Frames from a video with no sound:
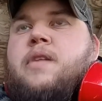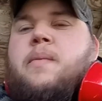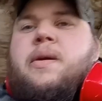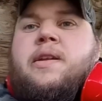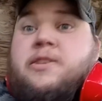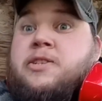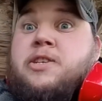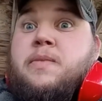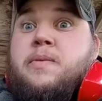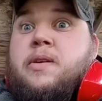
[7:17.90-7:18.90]
I mean, it's a
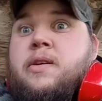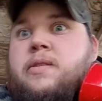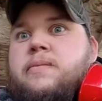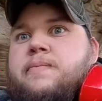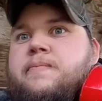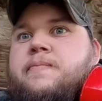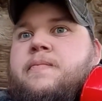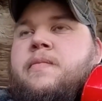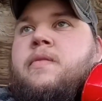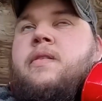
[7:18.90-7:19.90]
cheaper gun.
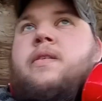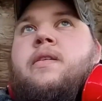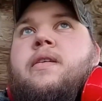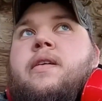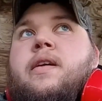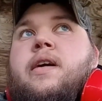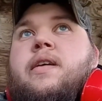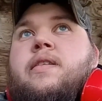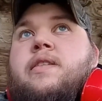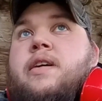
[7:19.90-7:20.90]
And
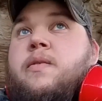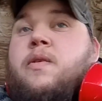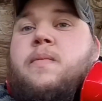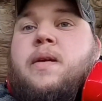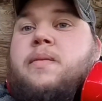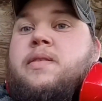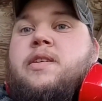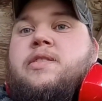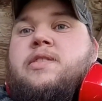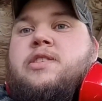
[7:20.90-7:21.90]
I was like, well, maybe
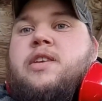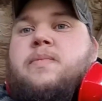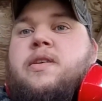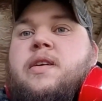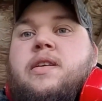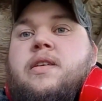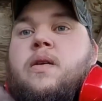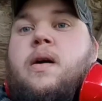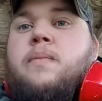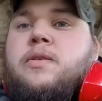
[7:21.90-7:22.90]
because it's a cheap gun. You
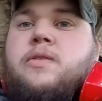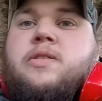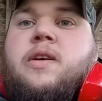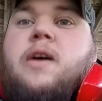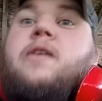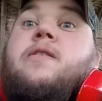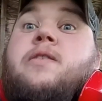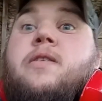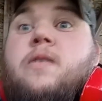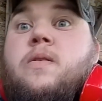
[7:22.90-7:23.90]
know, I'm using a
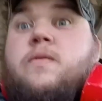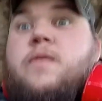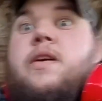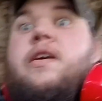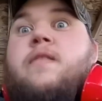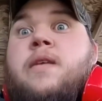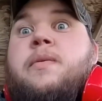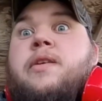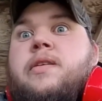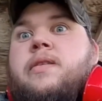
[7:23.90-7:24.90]
100-year-old fucking
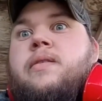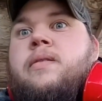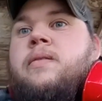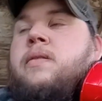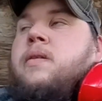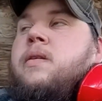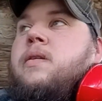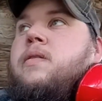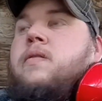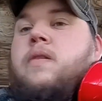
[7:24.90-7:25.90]
Remington.
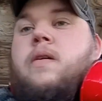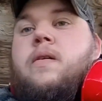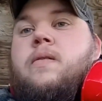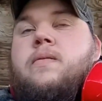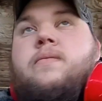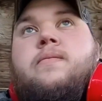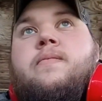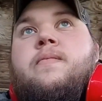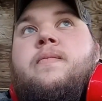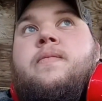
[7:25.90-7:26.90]
So,
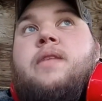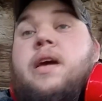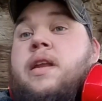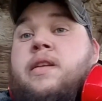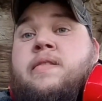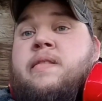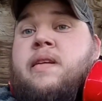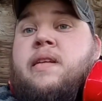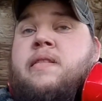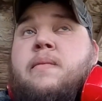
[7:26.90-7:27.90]
and it's
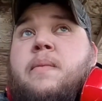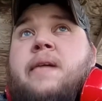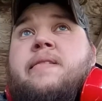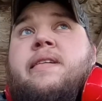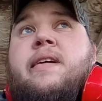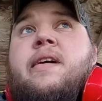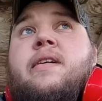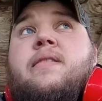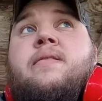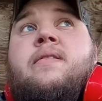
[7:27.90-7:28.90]
an amazing gun.